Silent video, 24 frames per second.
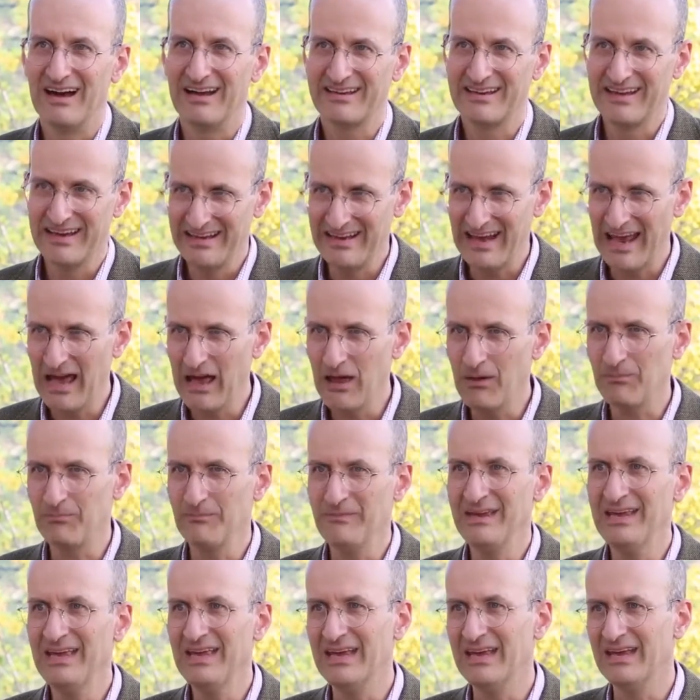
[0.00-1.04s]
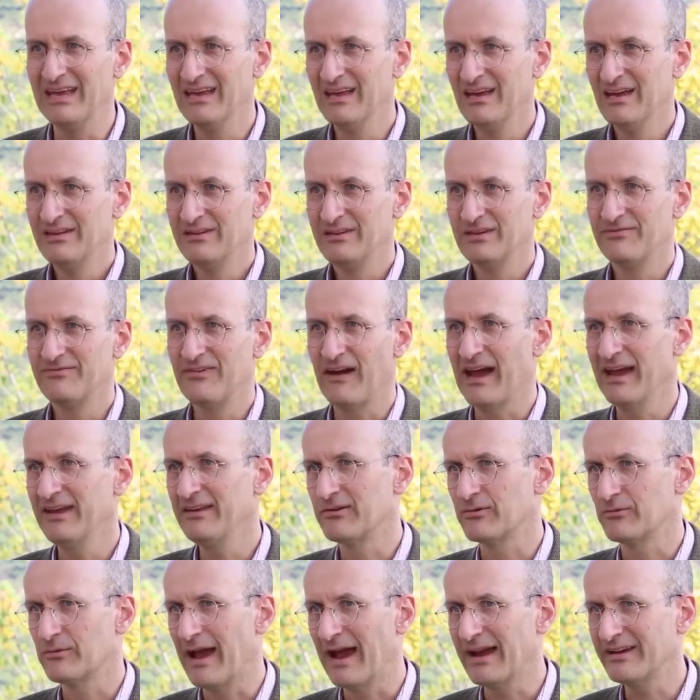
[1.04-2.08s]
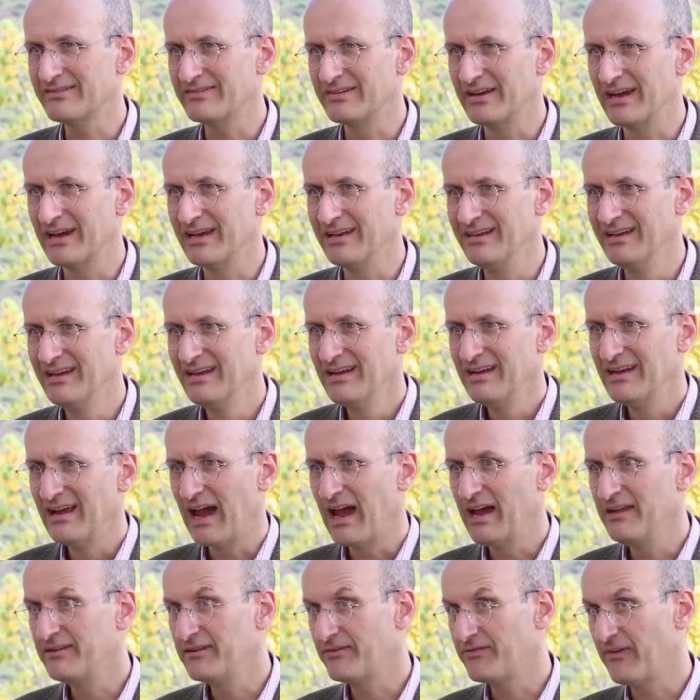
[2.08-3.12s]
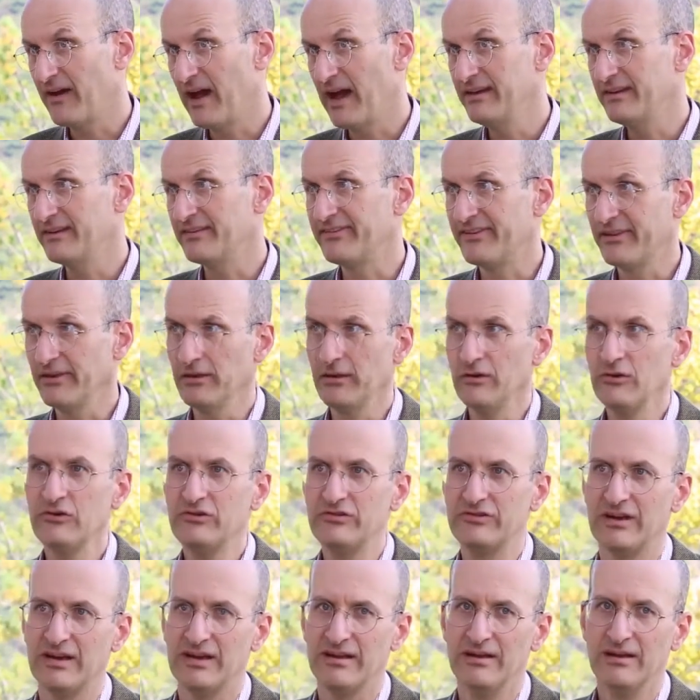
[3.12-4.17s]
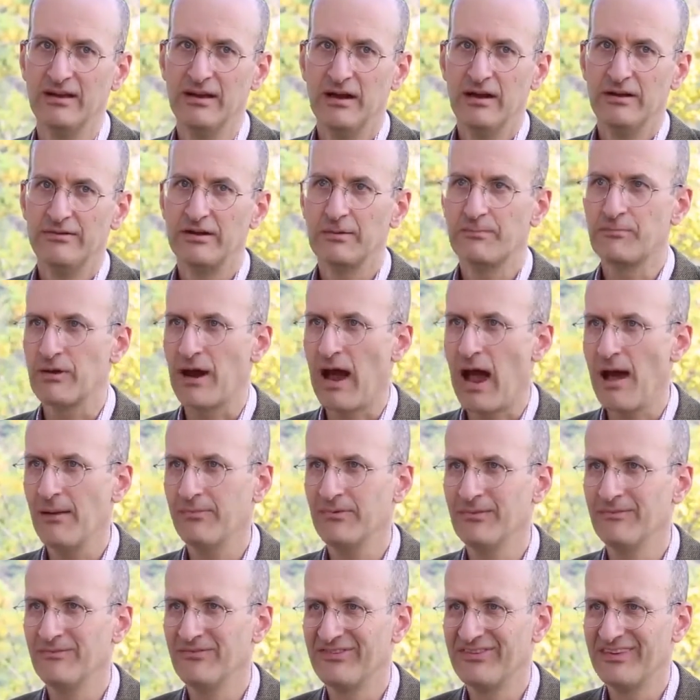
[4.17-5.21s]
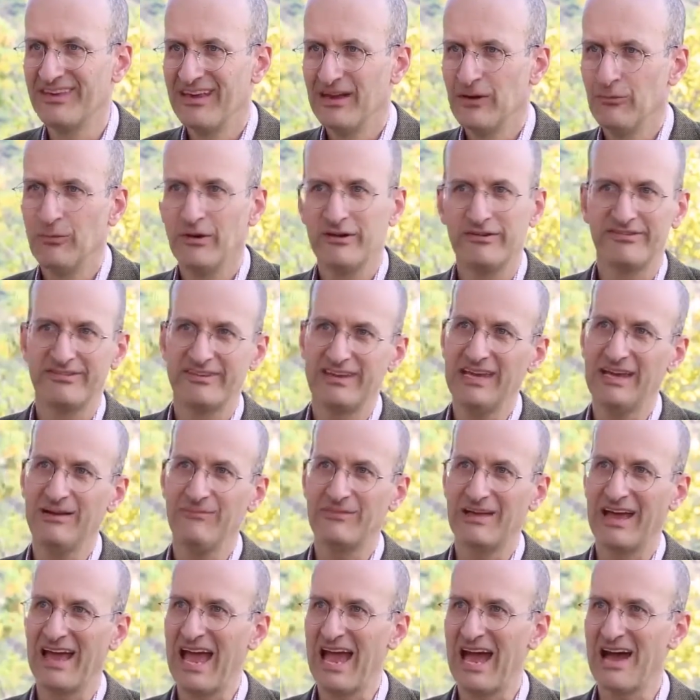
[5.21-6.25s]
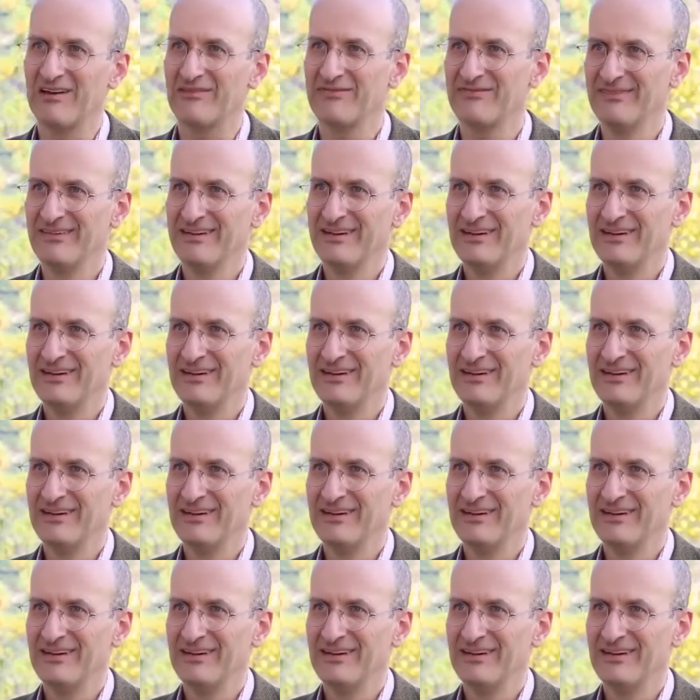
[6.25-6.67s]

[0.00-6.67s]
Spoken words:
can help me to find direction and to find a solution to problems which seem to have